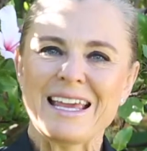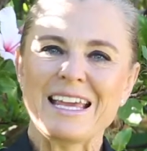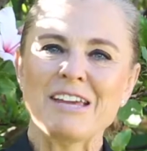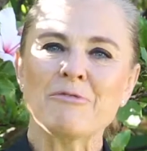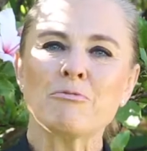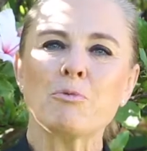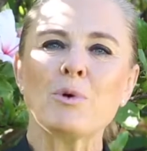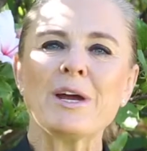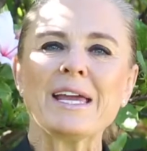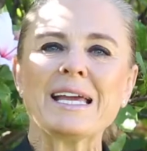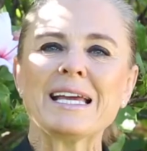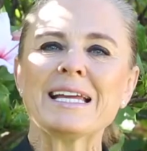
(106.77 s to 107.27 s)

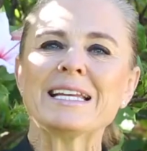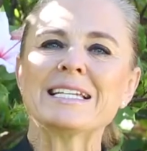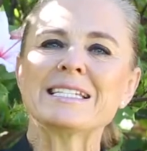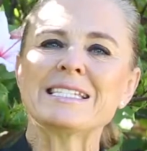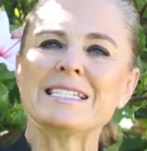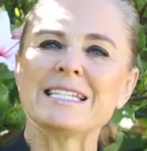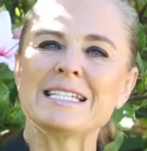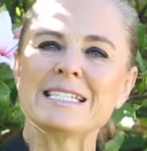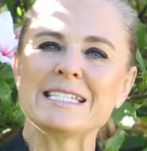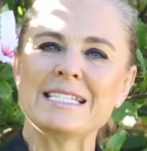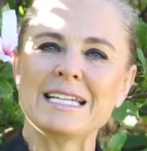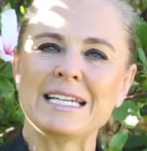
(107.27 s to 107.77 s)
If we can
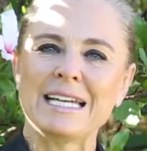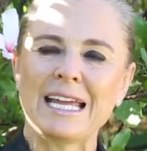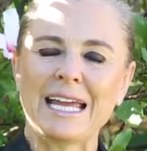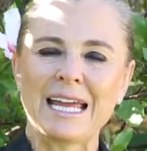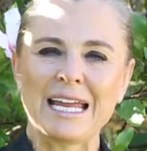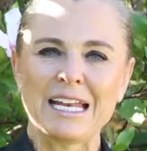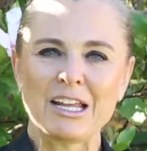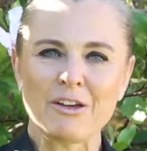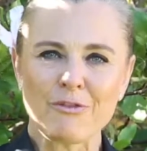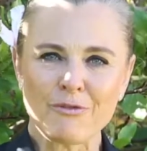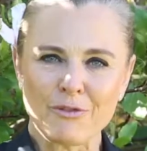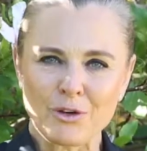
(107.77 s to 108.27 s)
assist in
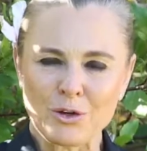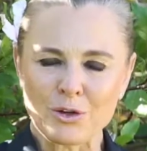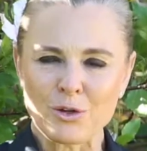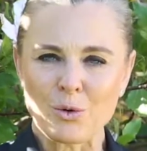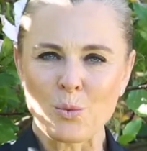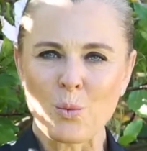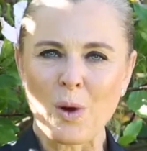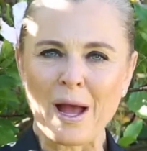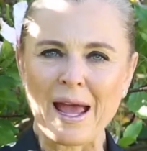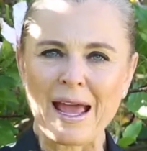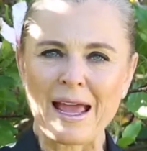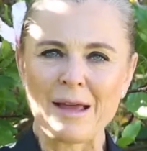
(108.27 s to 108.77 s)
any further
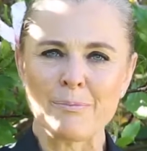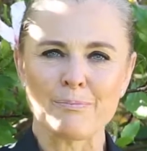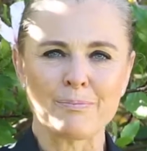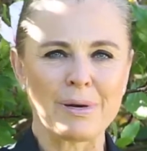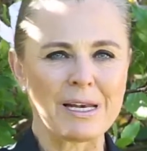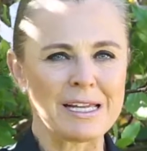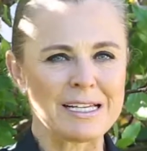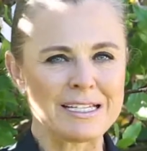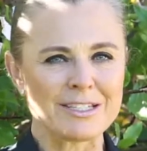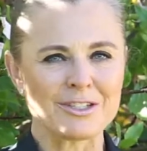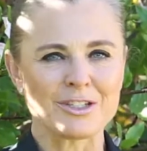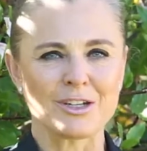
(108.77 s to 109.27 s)
way,
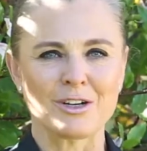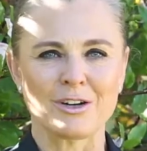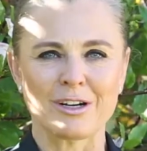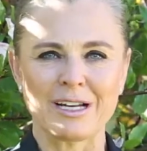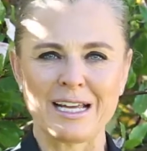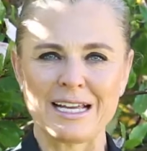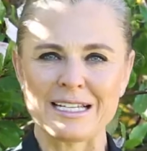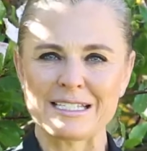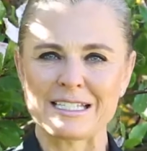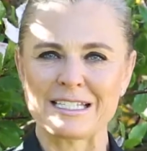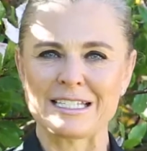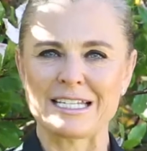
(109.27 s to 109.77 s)
please do not
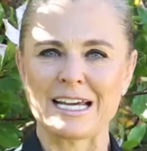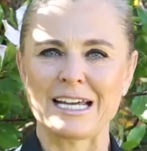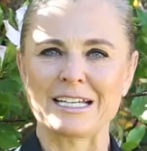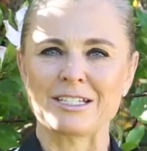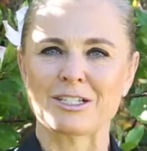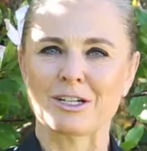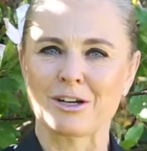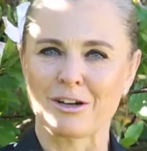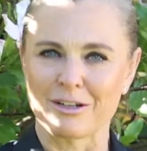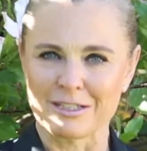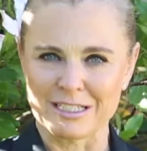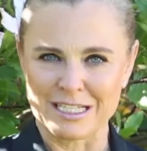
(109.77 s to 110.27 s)
hesitate
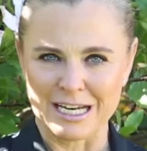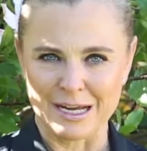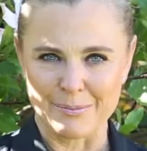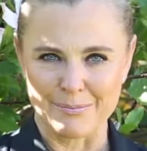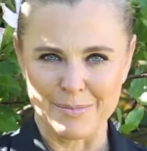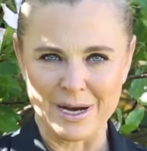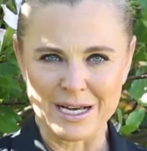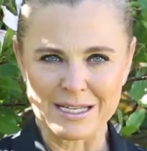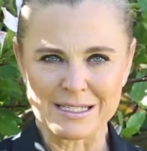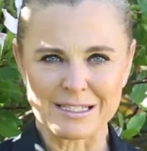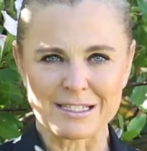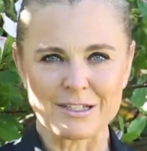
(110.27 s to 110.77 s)
to contact
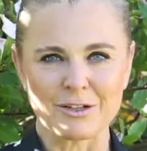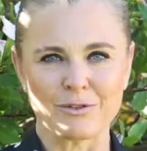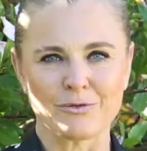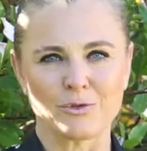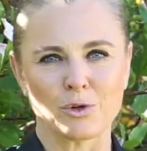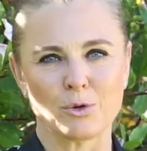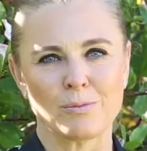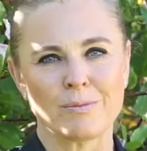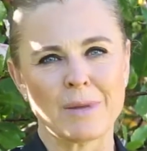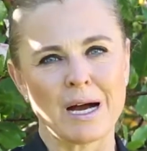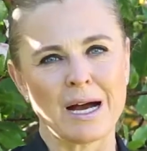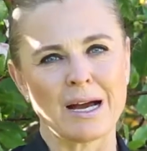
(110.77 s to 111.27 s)
myself
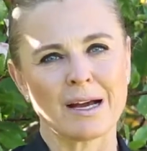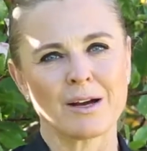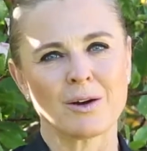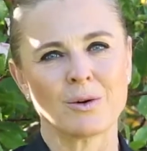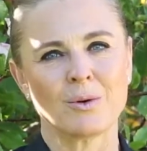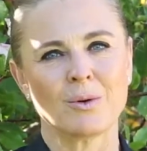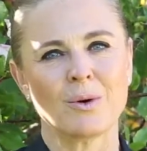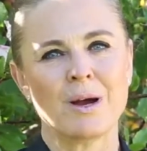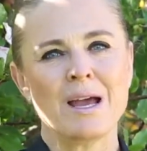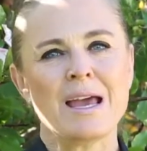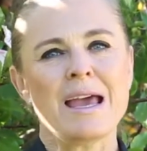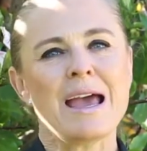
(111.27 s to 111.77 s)
or
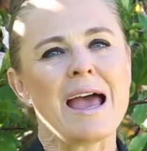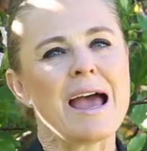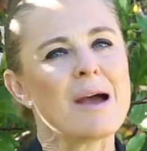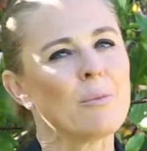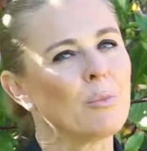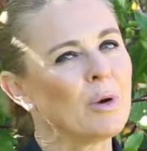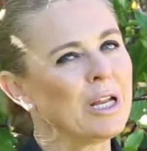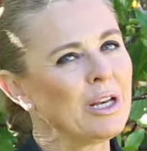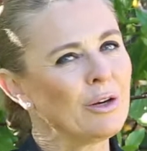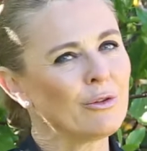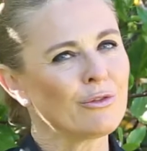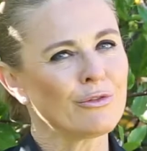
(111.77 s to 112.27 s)
Michael,
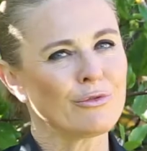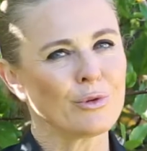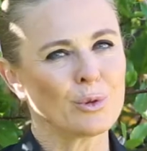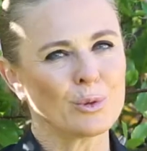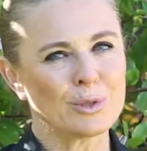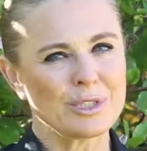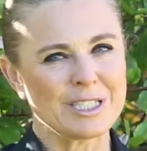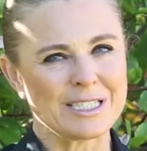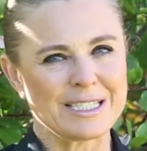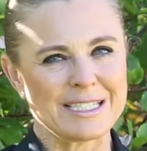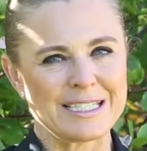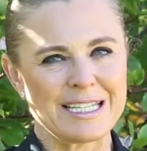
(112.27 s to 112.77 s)
and we look
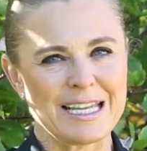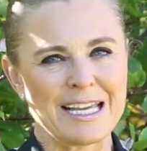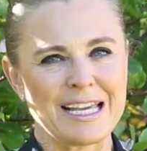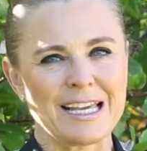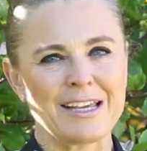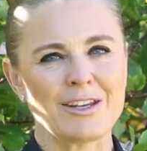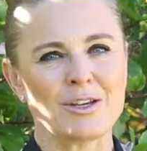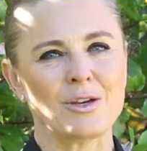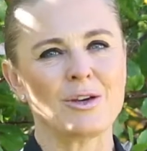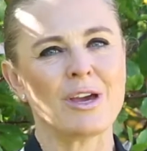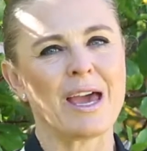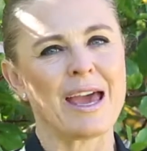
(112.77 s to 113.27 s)
forward to
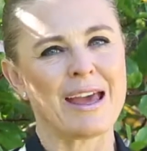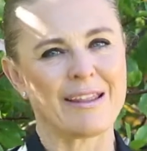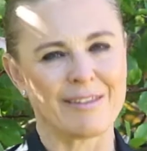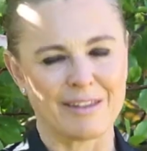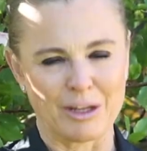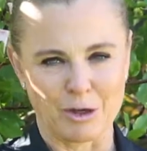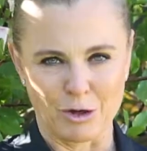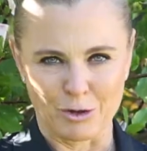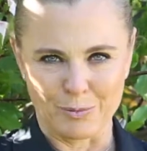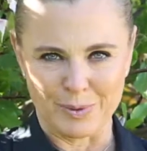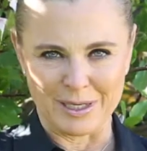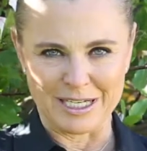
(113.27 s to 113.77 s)
seeing you at
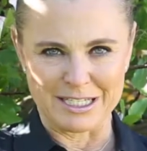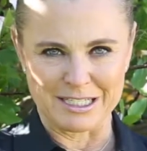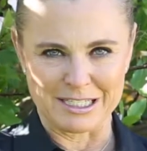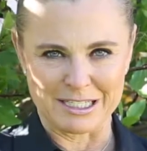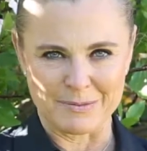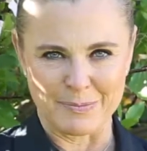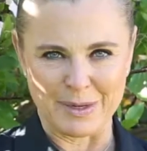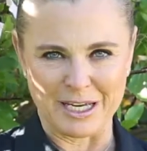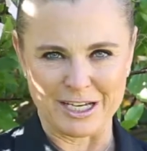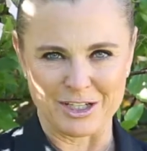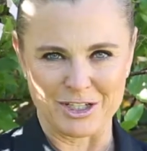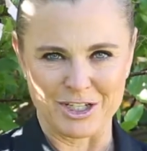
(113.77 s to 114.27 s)
the open
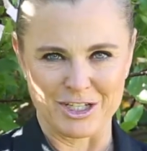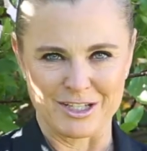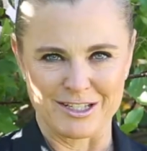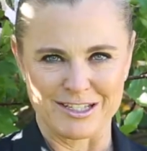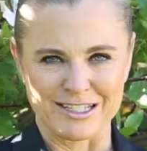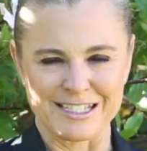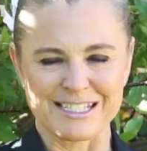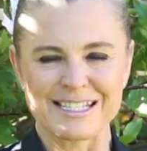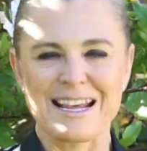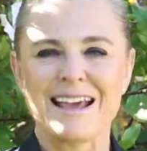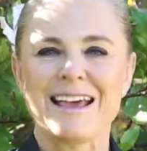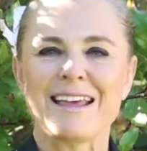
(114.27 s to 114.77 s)

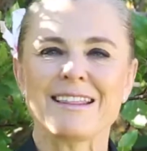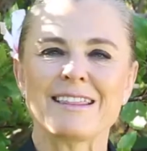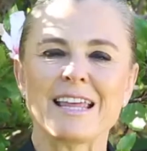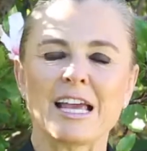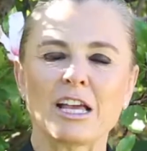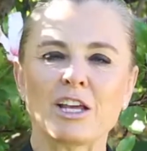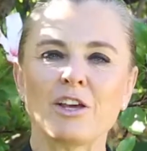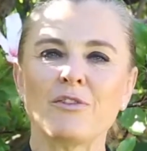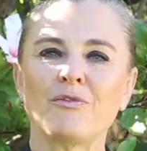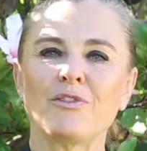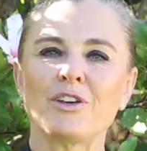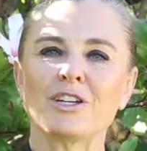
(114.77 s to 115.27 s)
inspections.
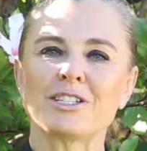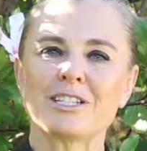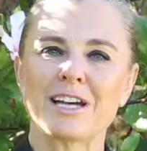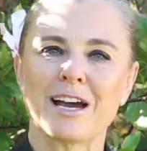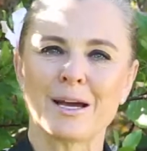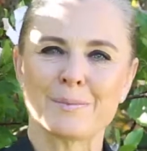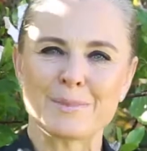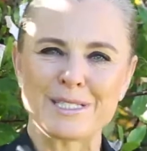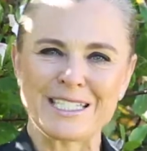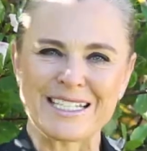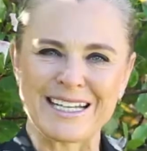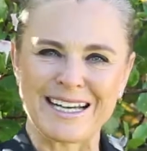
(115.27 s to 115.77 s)
Thank you for your
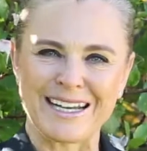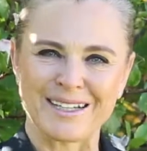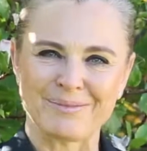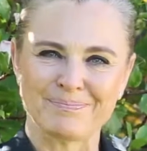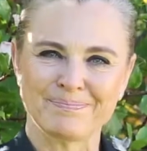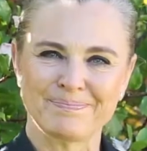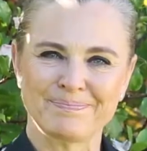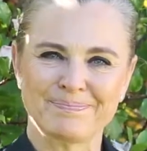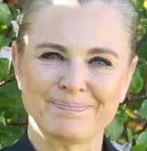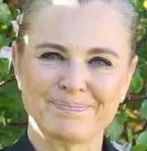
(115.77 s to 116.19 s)
time today.